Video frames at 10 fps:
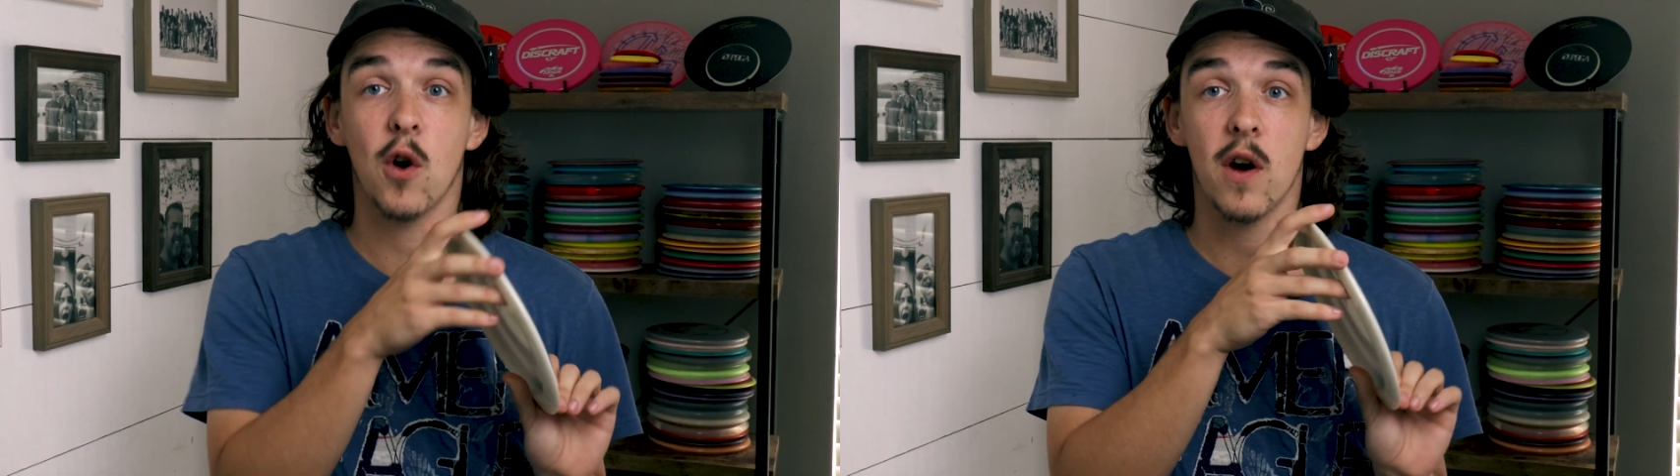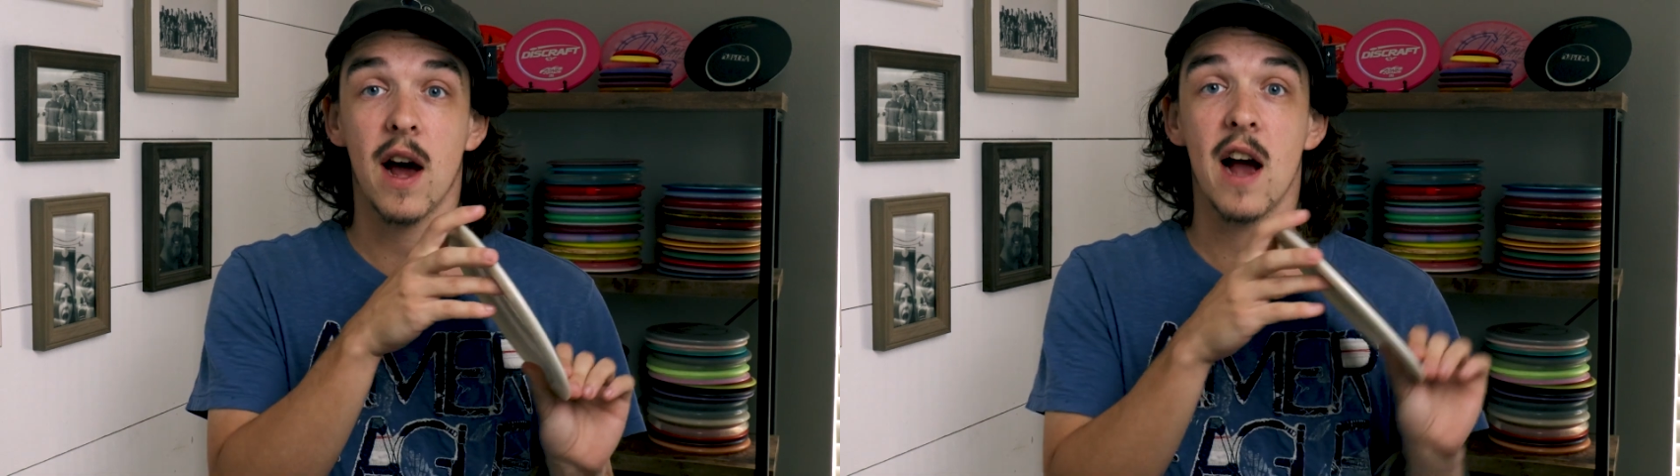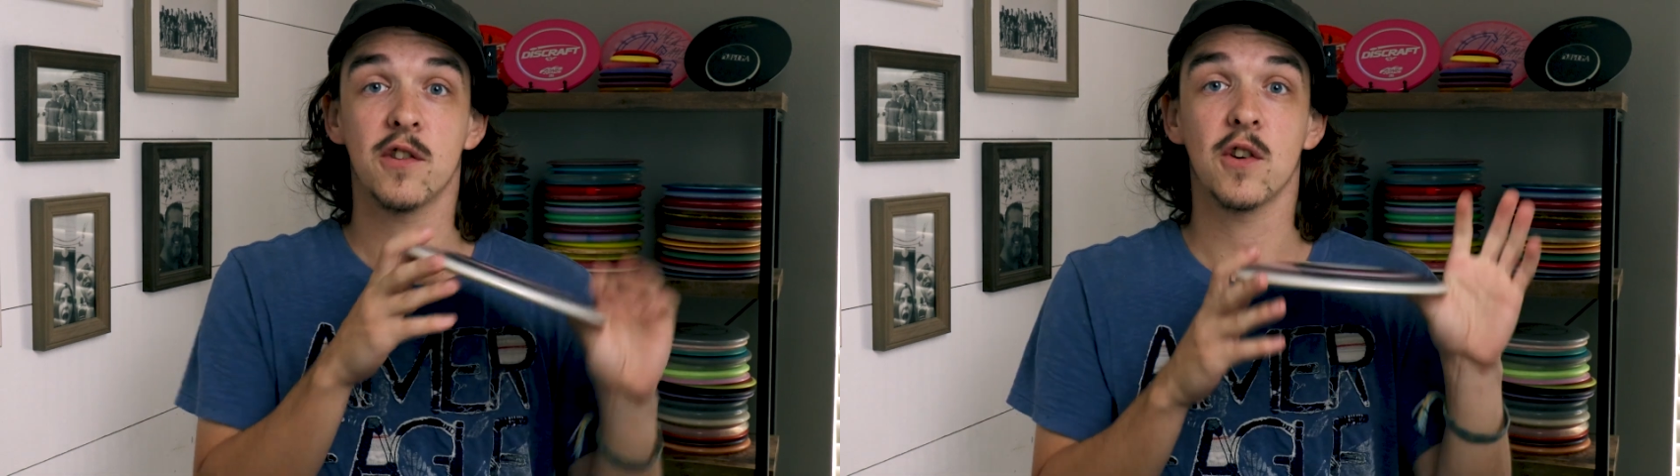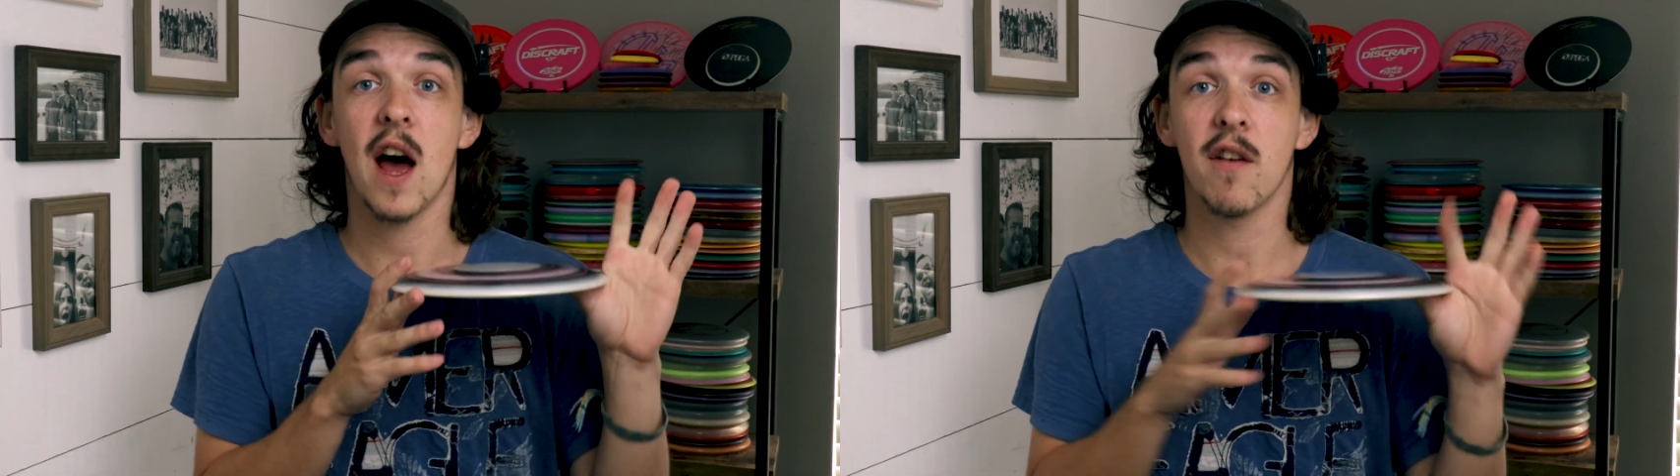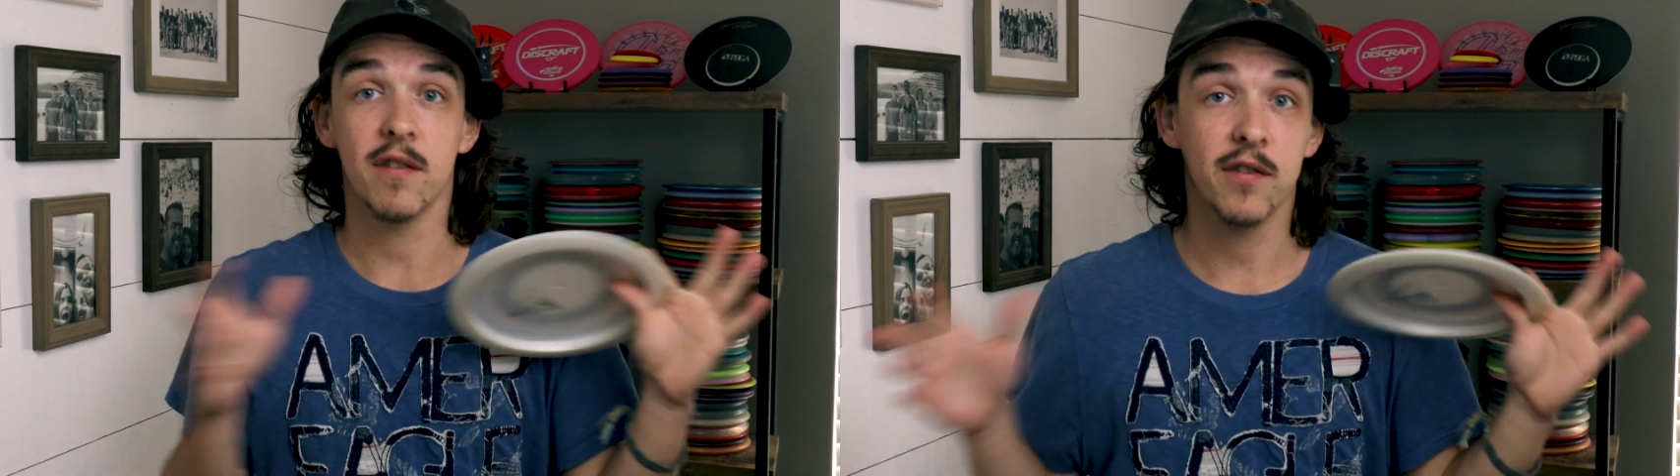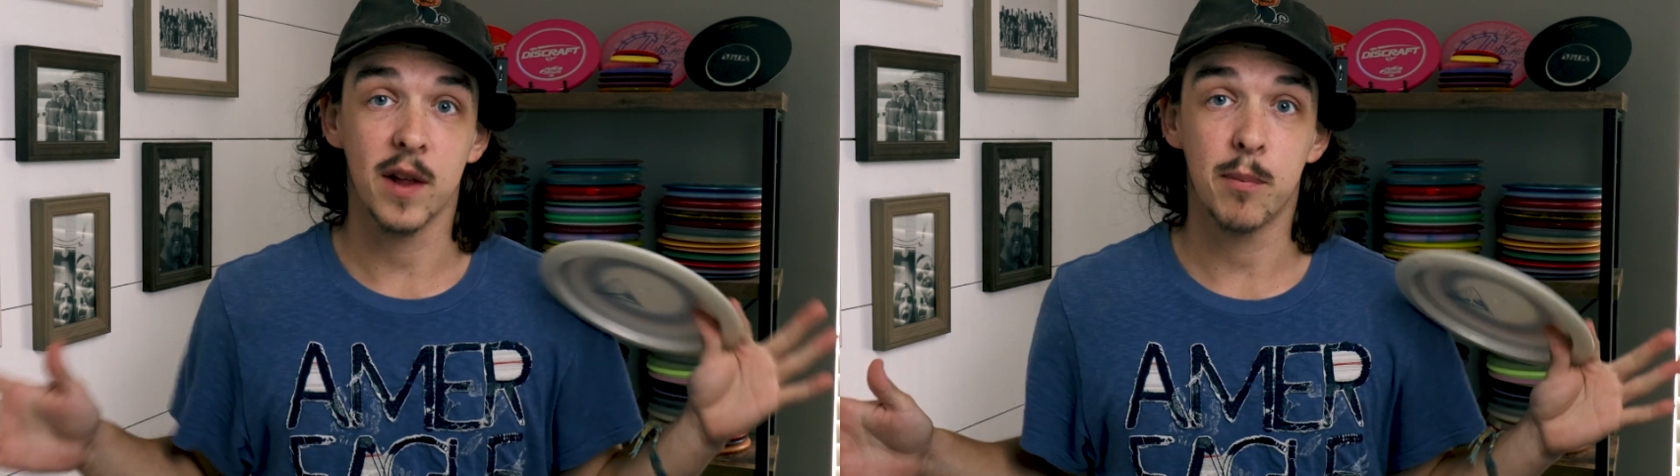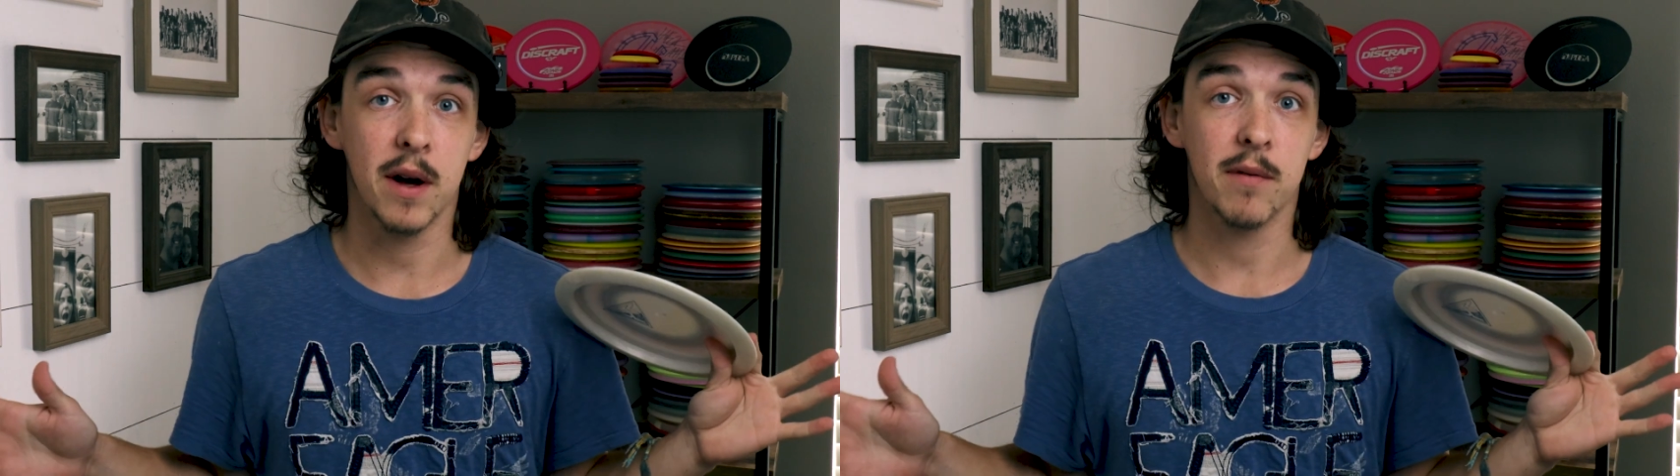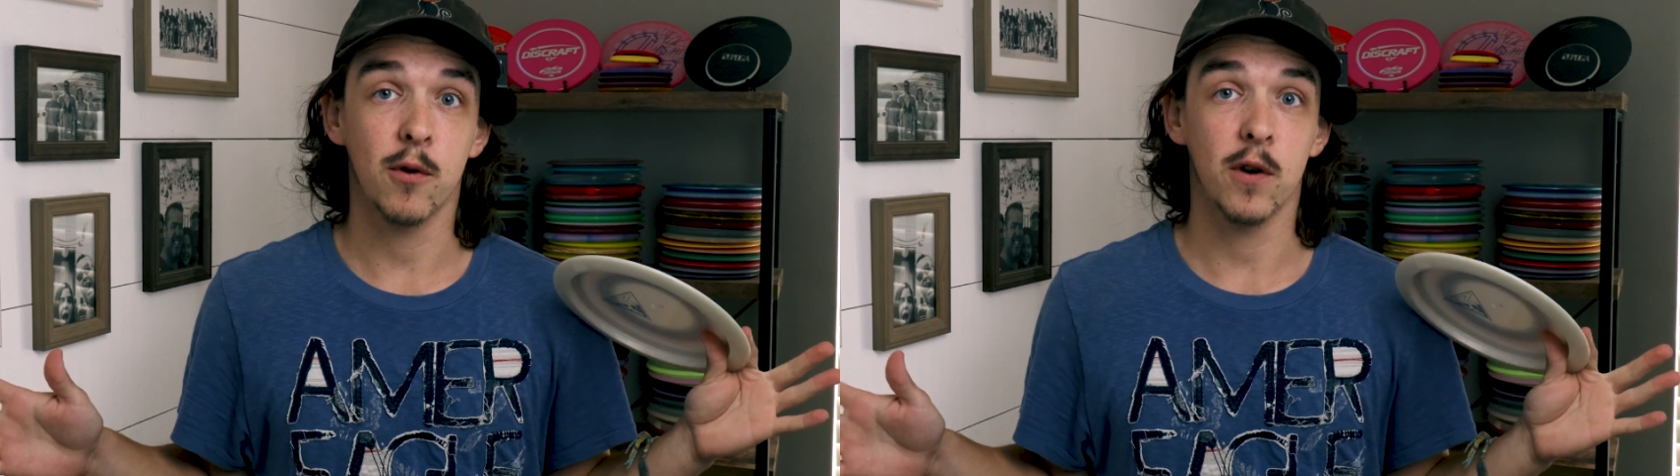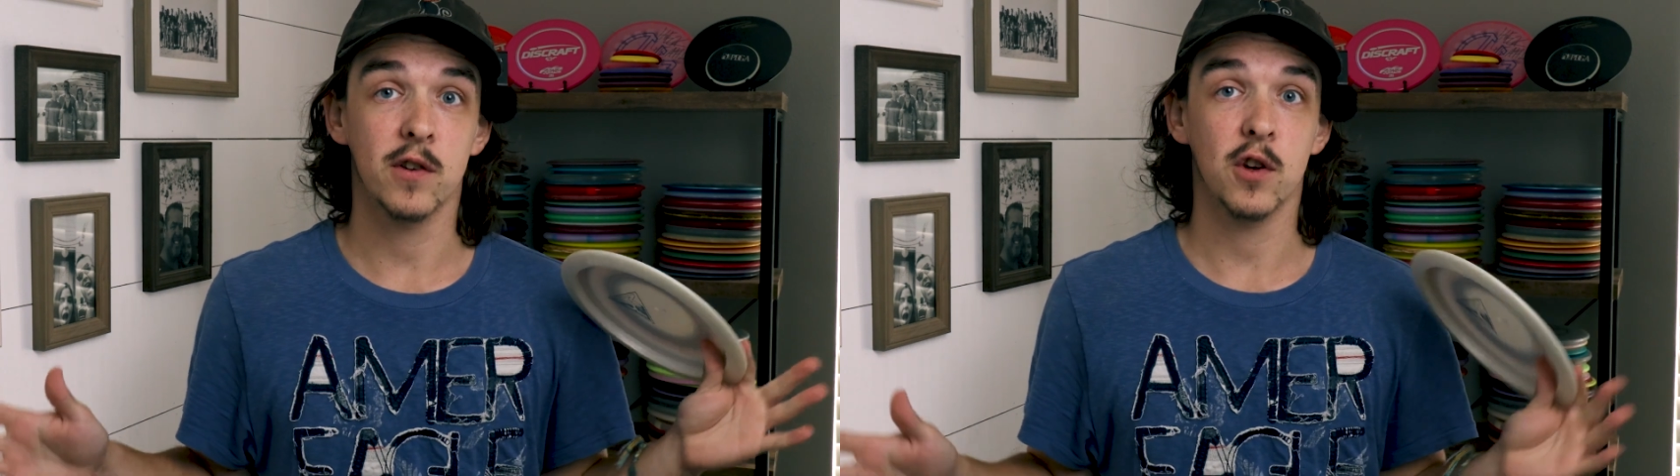throw on hyzer and have it flip up for you.